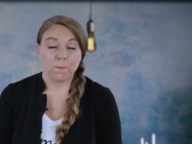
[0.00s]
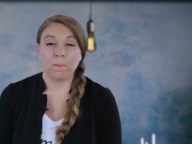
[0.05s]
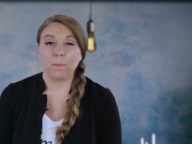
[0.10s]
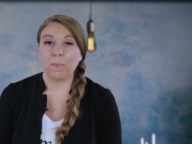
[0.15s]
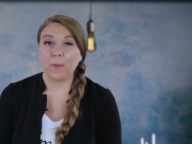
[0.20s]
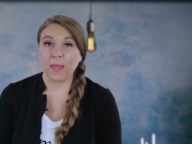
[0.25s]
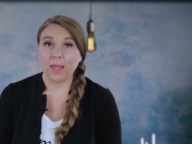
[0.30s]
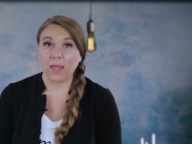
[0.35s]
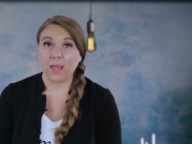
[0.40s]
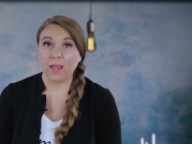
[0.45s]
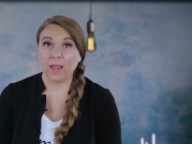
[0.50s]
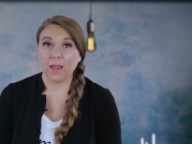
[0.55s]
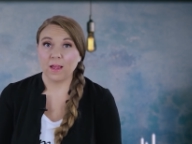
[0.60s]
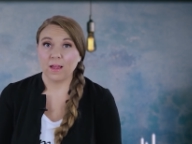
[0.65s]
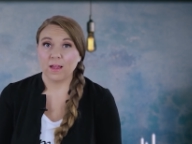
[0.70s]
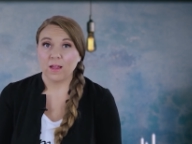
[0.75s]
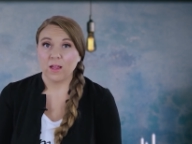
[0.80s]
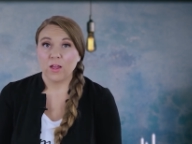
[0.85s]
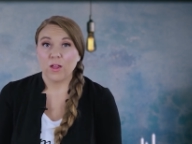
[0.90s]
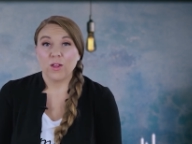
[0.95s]
B,
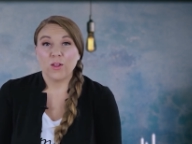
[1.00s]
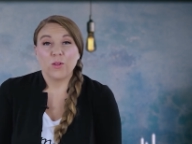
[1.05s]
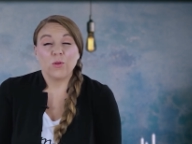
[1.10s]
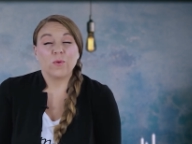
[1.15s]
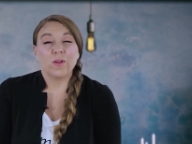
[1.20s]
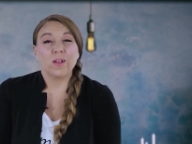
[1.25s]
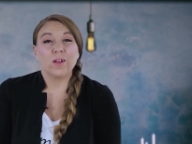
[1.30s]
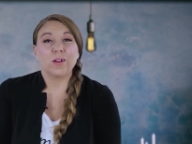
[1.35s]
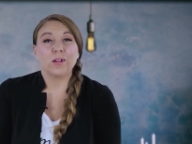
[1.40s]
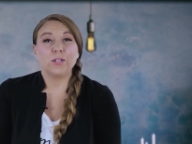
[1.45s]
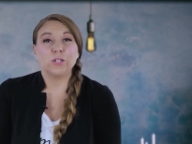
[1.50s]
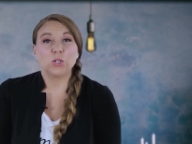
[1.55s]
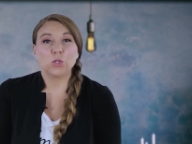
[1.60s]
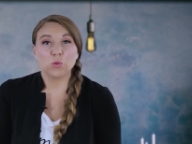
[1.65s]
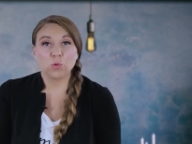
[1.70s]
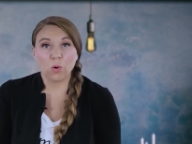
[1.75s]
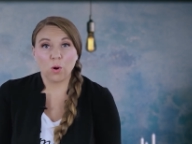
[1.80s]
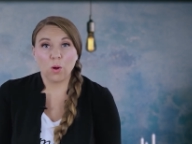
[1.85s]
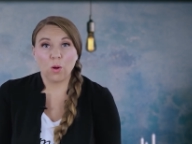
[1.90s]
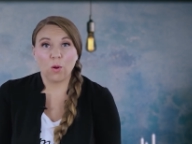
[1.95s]
you can
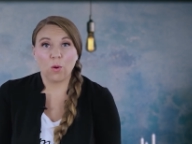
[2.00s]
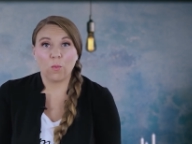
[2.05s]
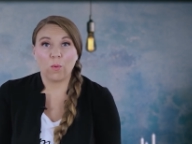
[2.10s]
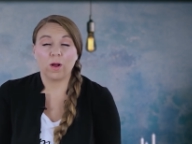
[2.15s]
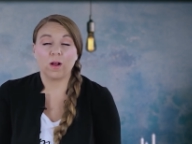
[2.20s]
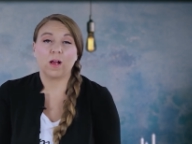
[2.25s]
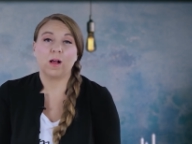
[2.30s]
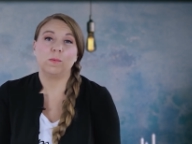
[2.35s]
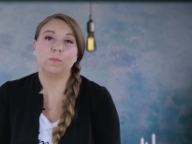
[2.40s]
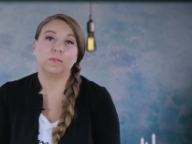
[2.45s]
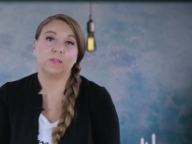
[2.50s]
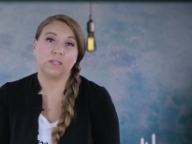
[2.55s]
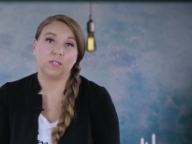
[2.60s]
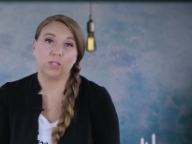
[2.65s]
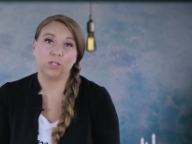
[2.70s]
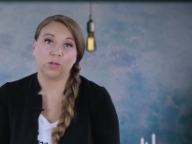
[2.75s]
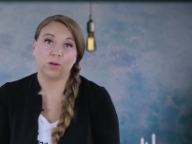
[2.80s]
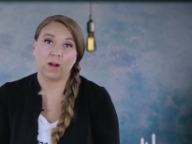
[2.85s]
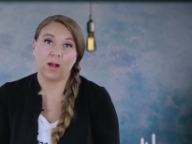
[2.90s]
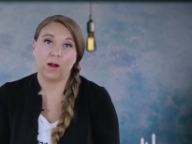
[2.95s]
control what comes into
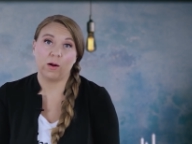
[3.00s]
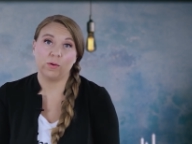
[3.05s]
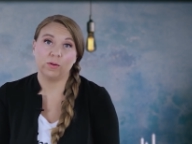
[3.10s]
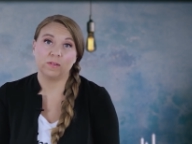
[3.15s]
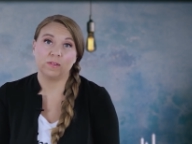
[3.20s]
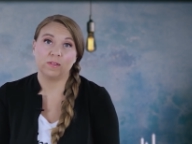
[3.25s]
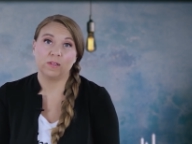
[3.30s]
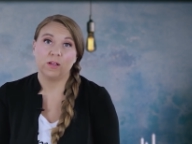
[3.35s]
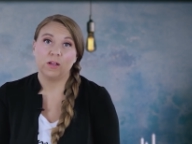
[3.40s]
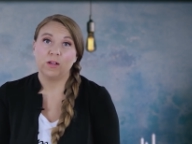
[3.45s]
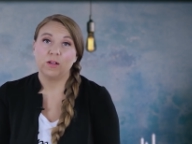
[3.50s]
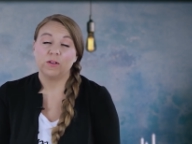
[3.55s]
your house.